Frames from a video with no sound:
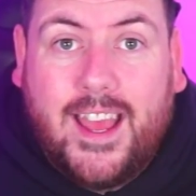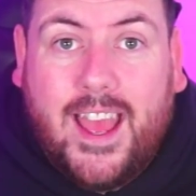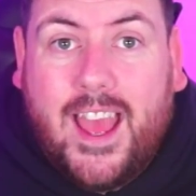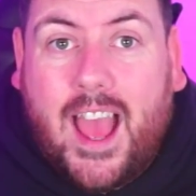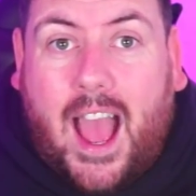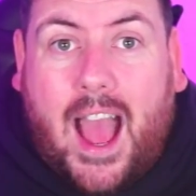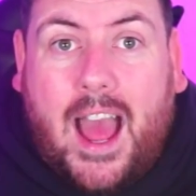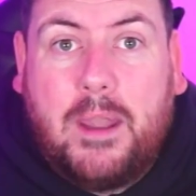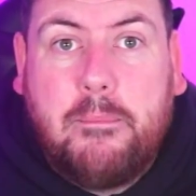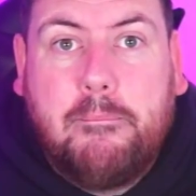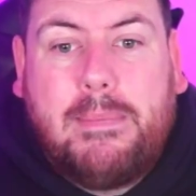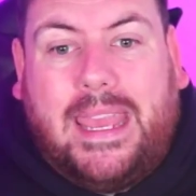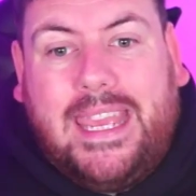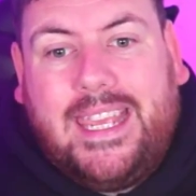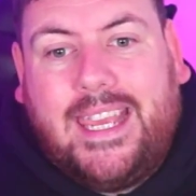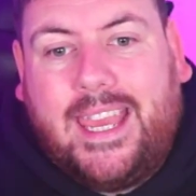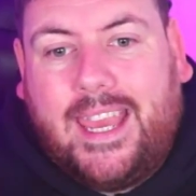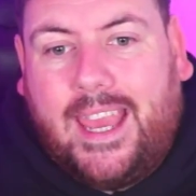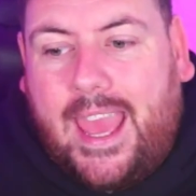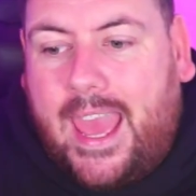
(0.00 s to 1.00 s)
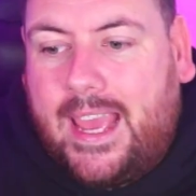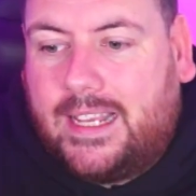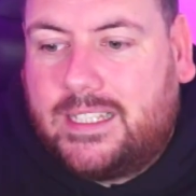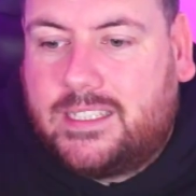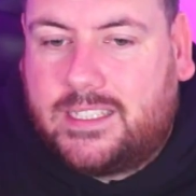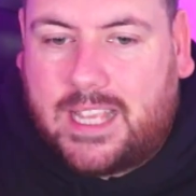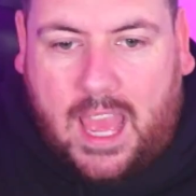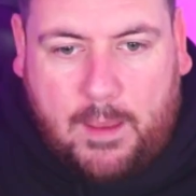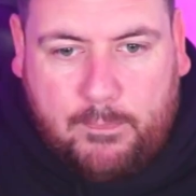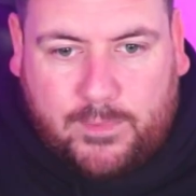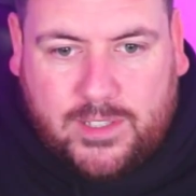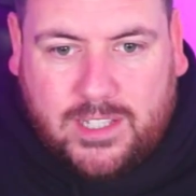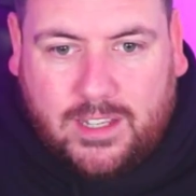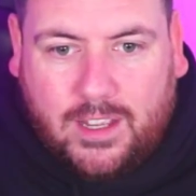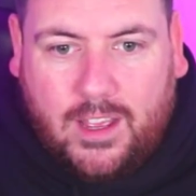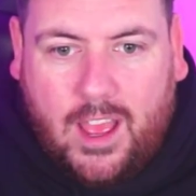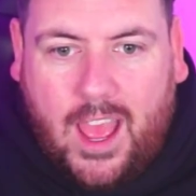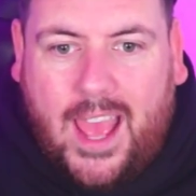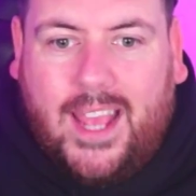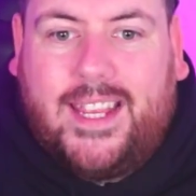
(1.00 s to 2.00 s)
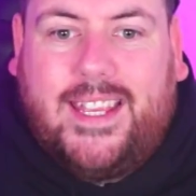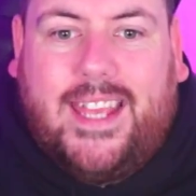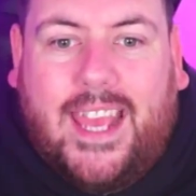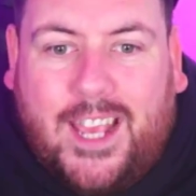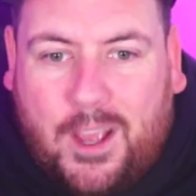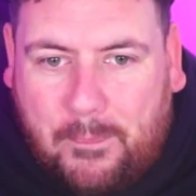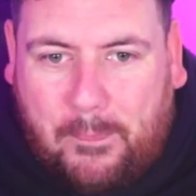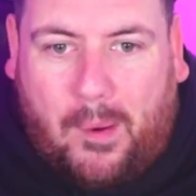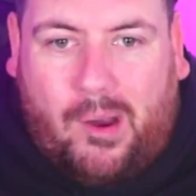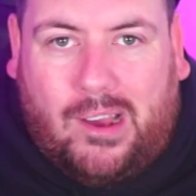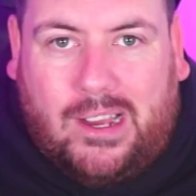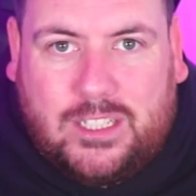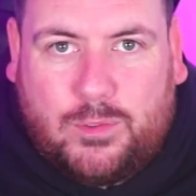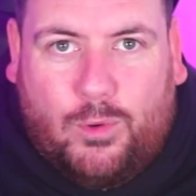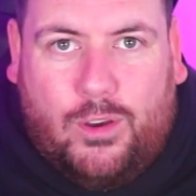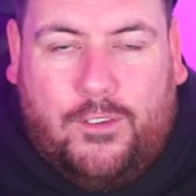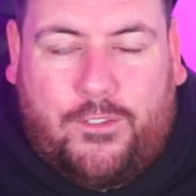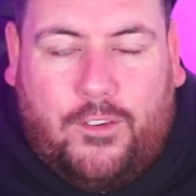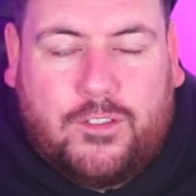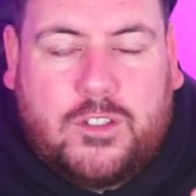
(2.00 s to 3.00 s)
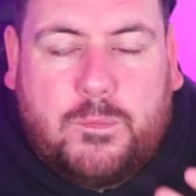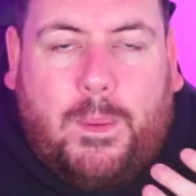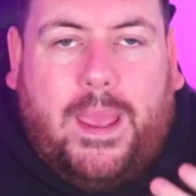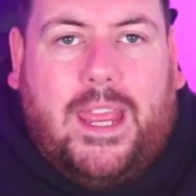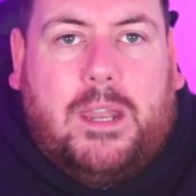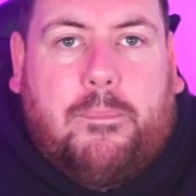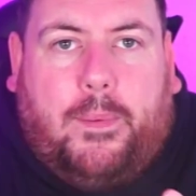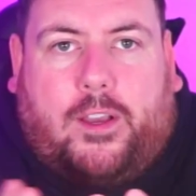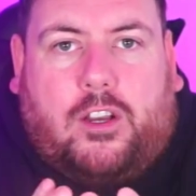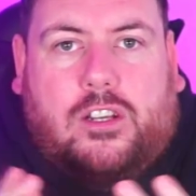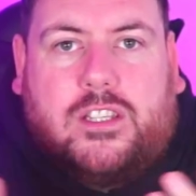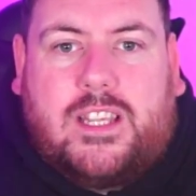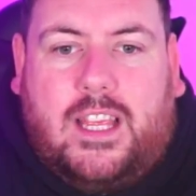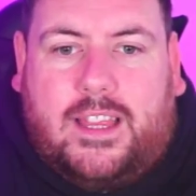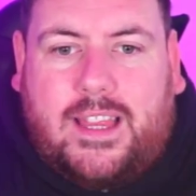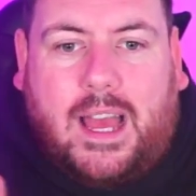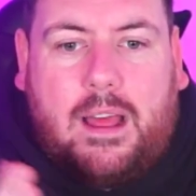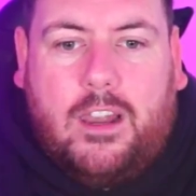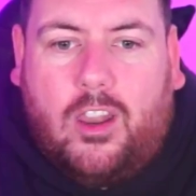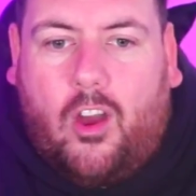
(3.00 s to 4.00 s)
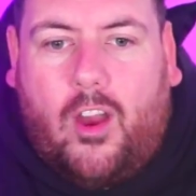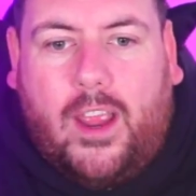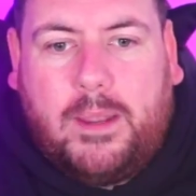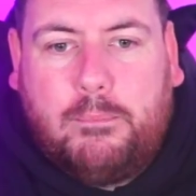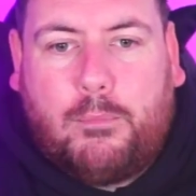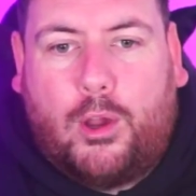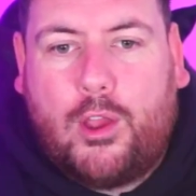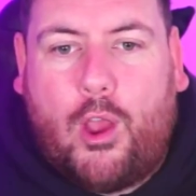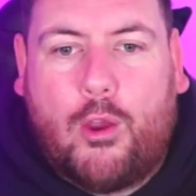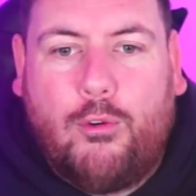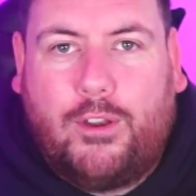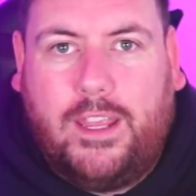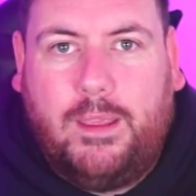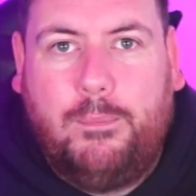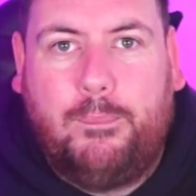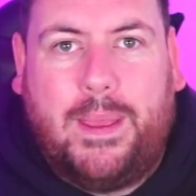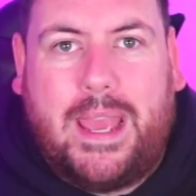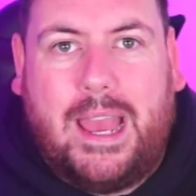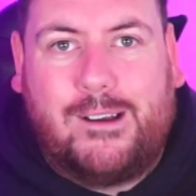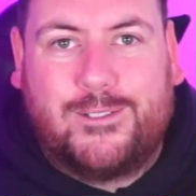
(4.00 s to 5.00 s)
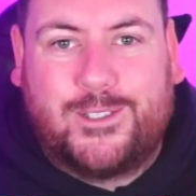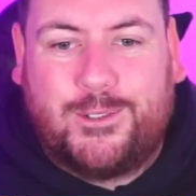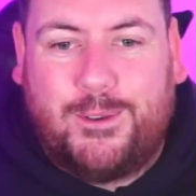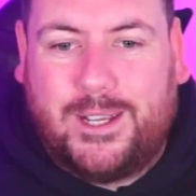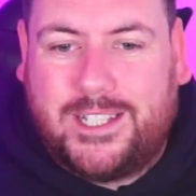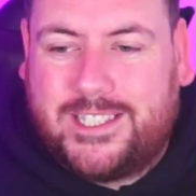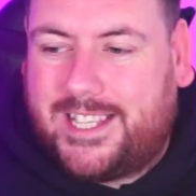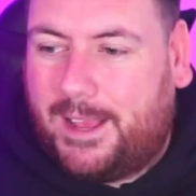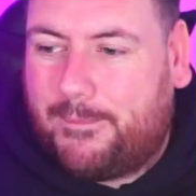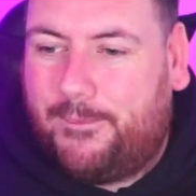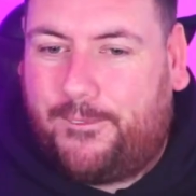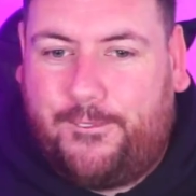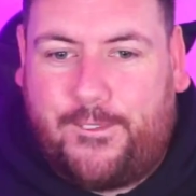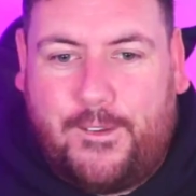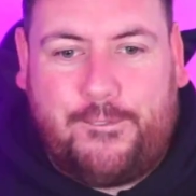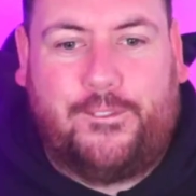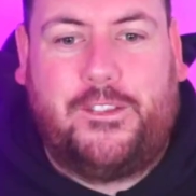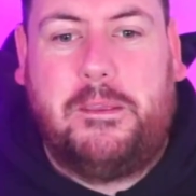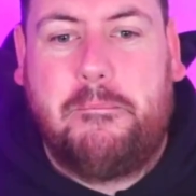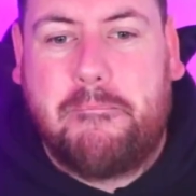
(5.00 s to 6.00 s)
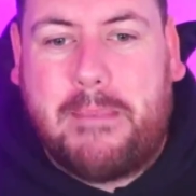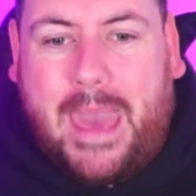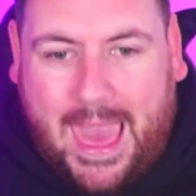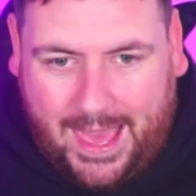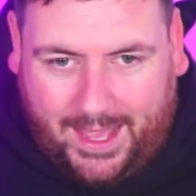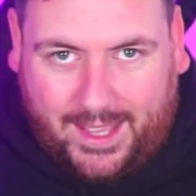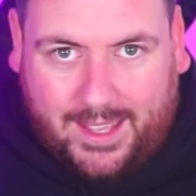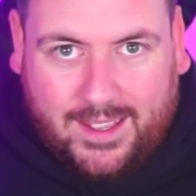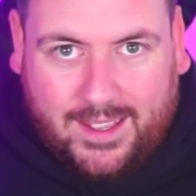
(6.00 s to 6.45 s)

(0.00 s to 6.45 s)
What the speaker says: and make it accept a gigabyte's worth of speed, because that line might only be able to accept 50 meg.